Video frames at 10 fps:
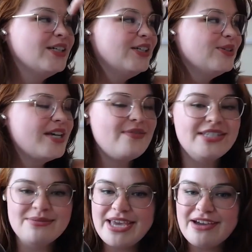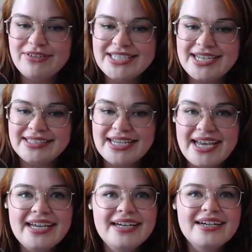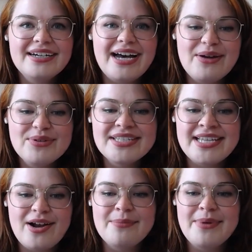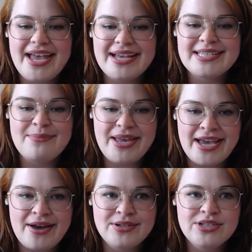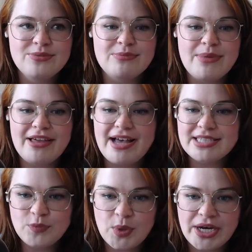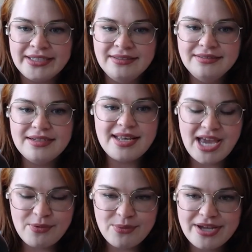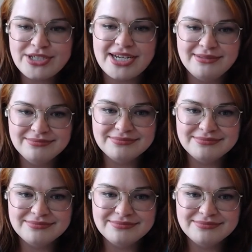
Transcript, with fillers: you give it to me every Sunday. I will sit on my ass on my couch with my glass of wine and I will watch it.